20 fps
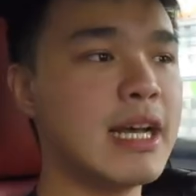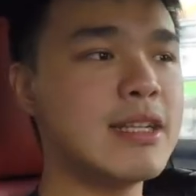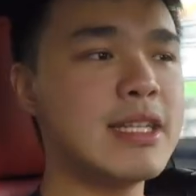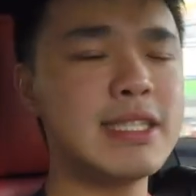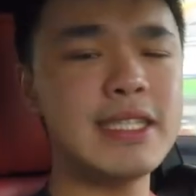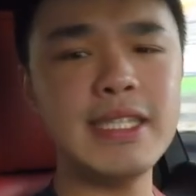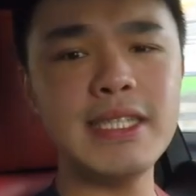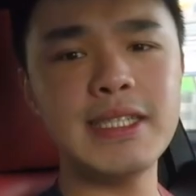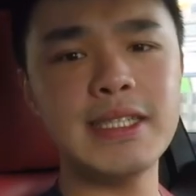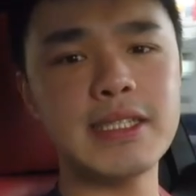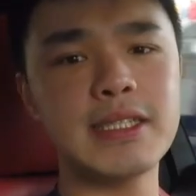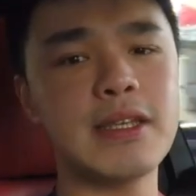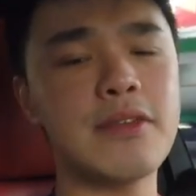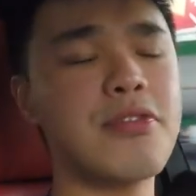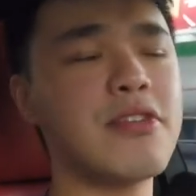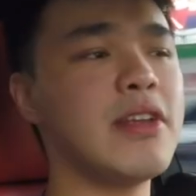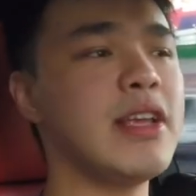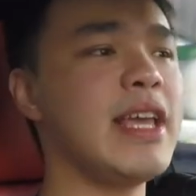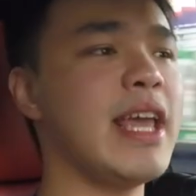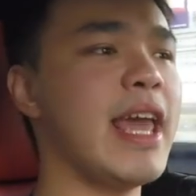Now, the
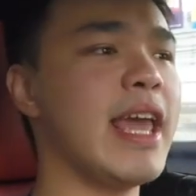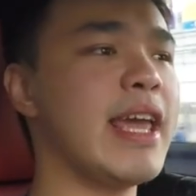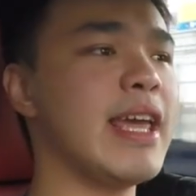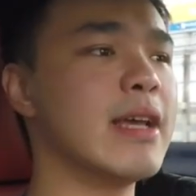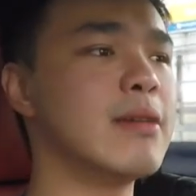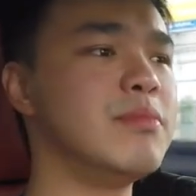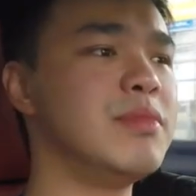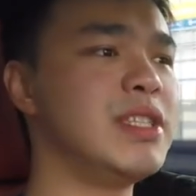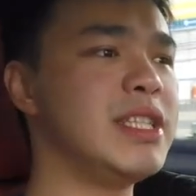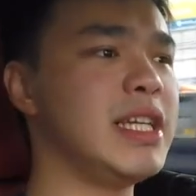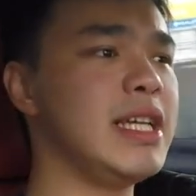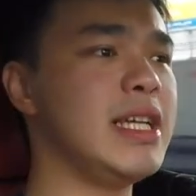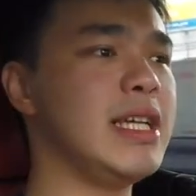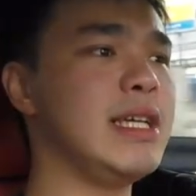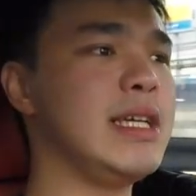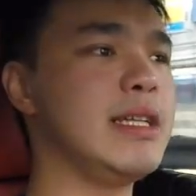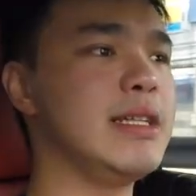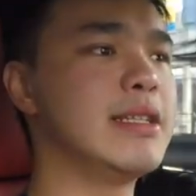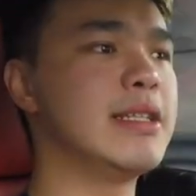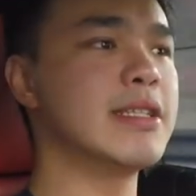C63
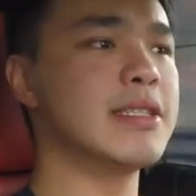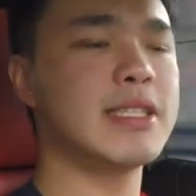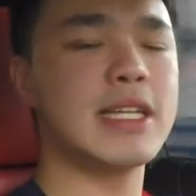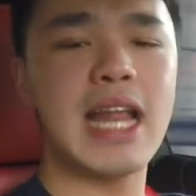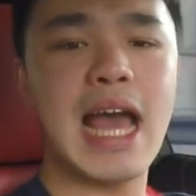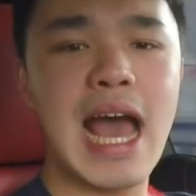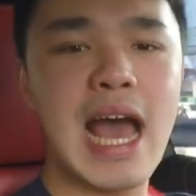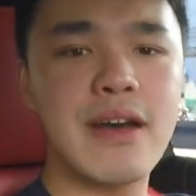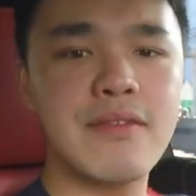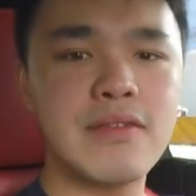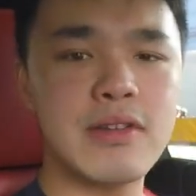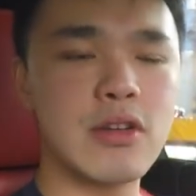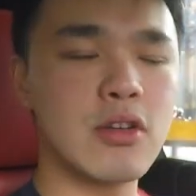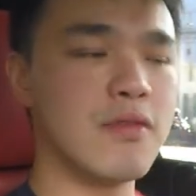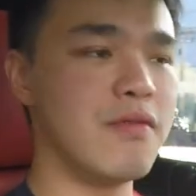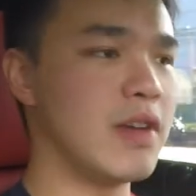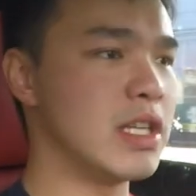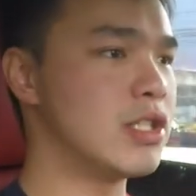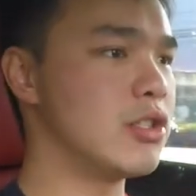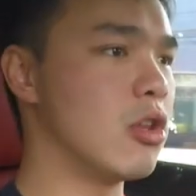AMG doesn't have a
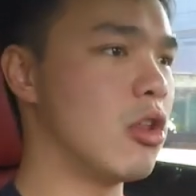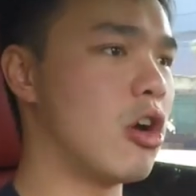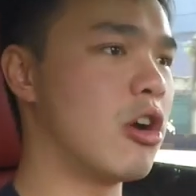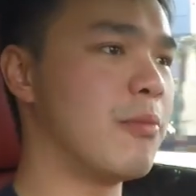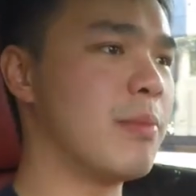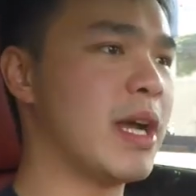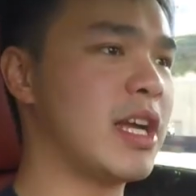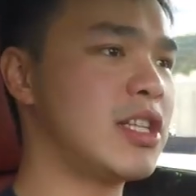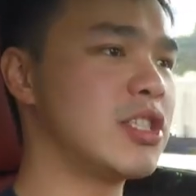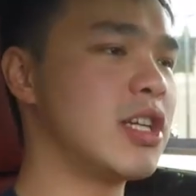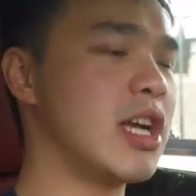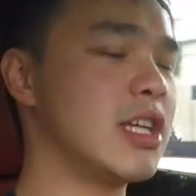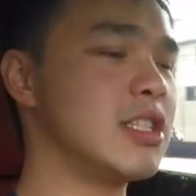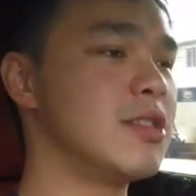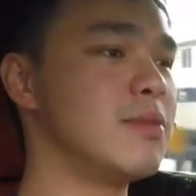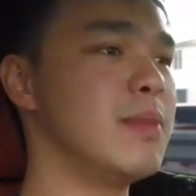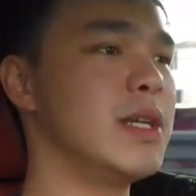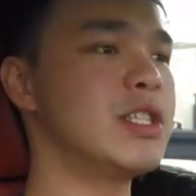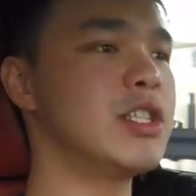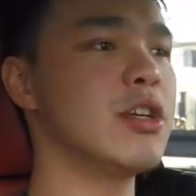conventional automatic
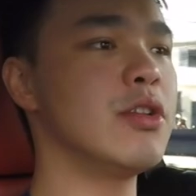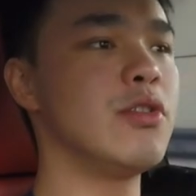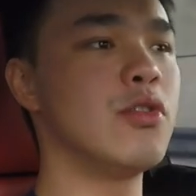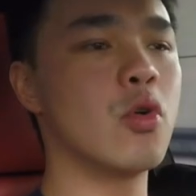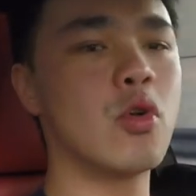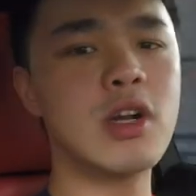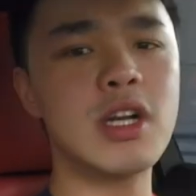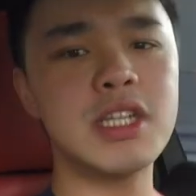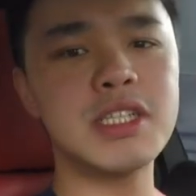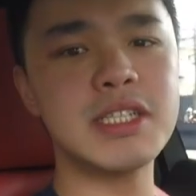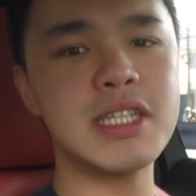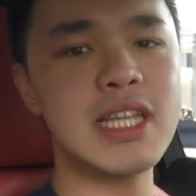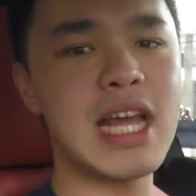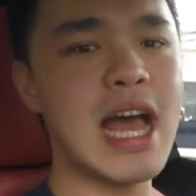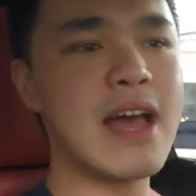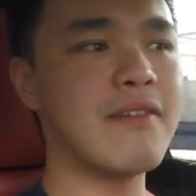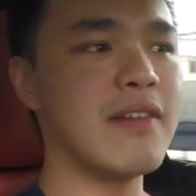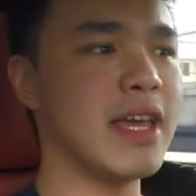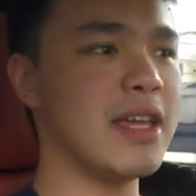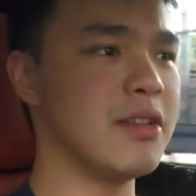transmission, nor does it
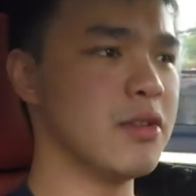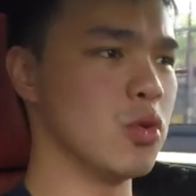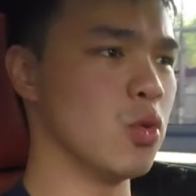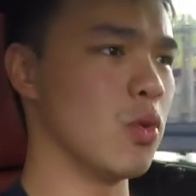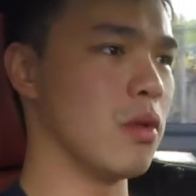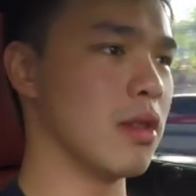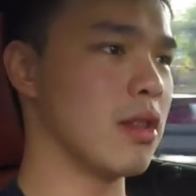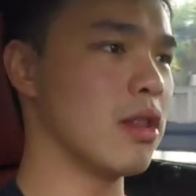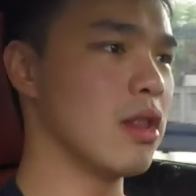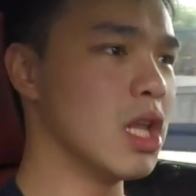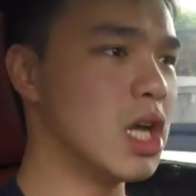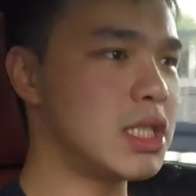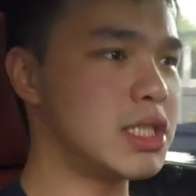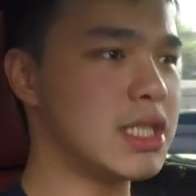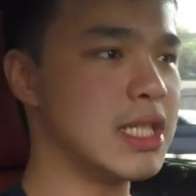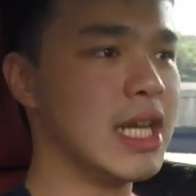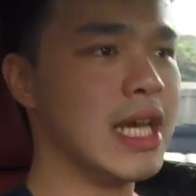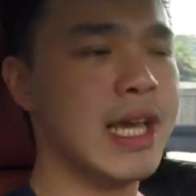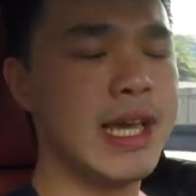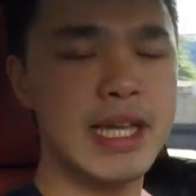have a dual
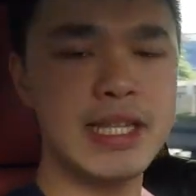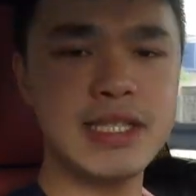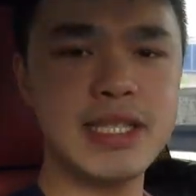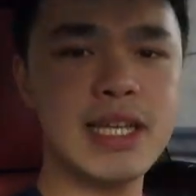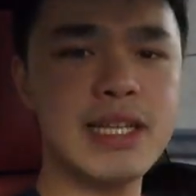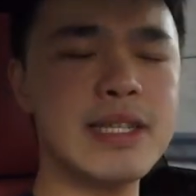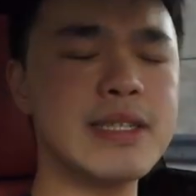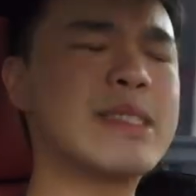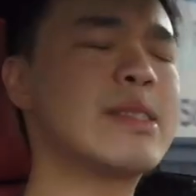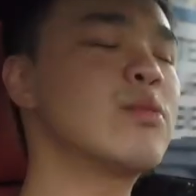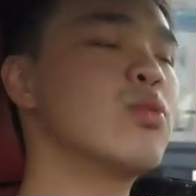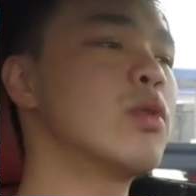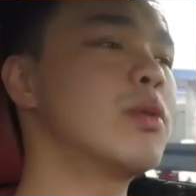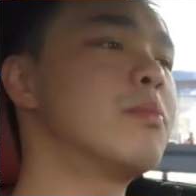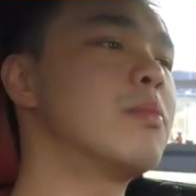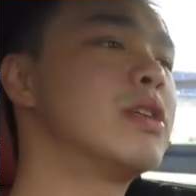clutch. Instead, this is what